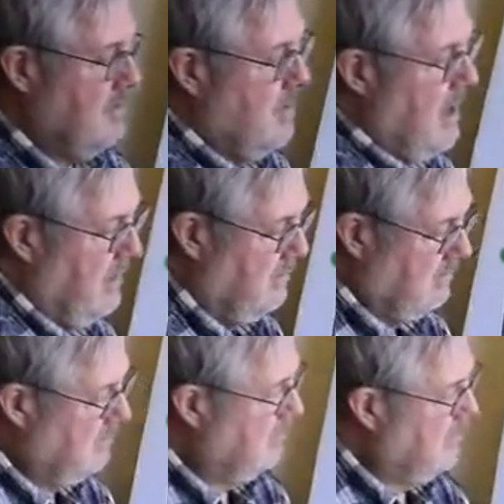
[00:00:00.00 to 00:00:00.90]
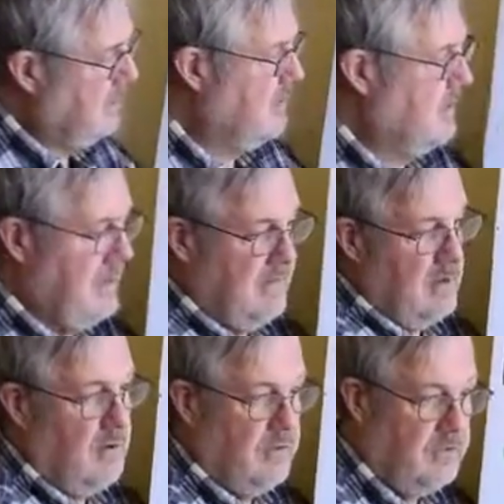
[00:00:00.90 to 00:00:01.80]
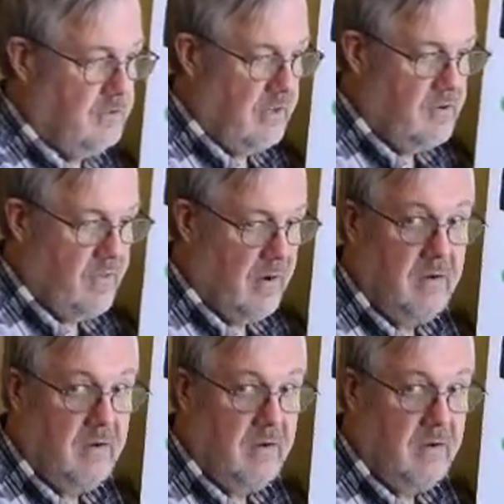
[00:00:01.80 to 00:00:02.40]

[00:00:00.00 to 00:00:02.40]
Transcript: you want, and nobody even knows this is under there.